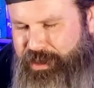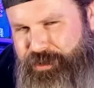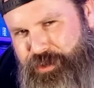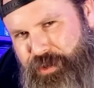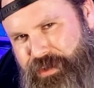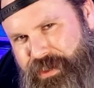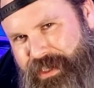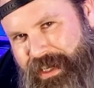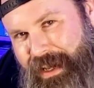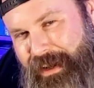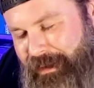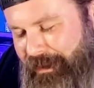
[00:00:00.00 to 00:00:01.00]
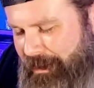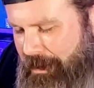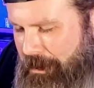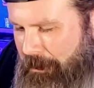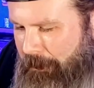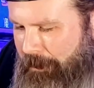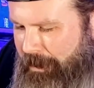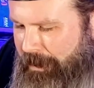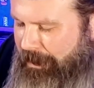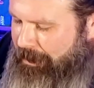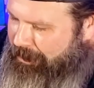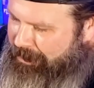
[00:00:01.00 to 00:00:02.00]
juicy, I don't know.
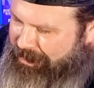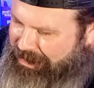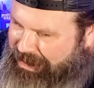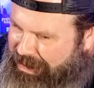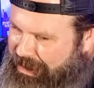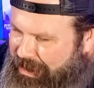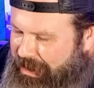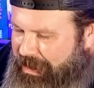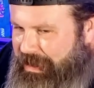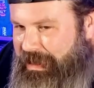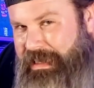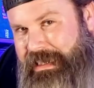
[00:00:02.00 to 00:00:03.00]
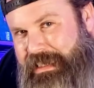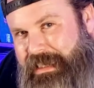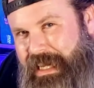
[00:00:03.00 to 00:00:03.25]
It's